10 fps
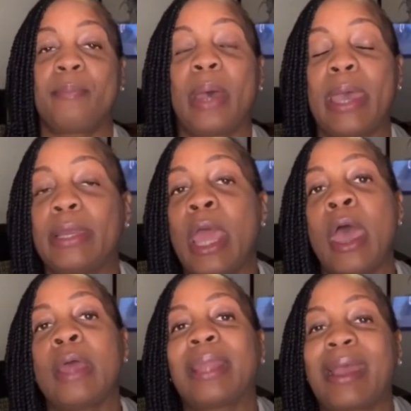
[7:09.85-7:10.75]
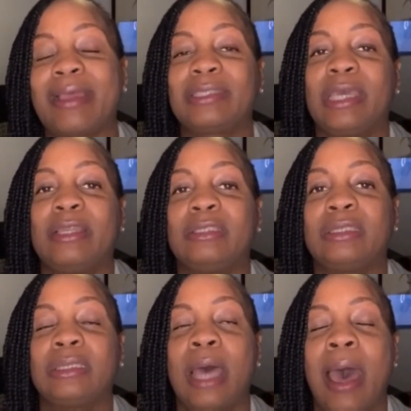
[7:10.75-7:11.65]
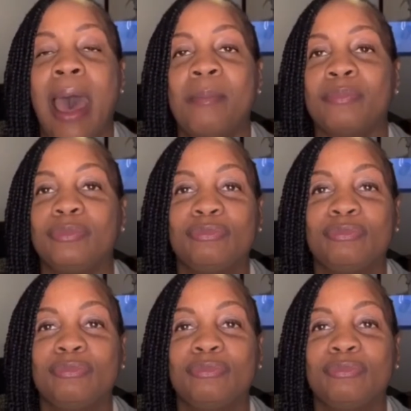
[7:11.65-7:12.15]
But like I said, I'm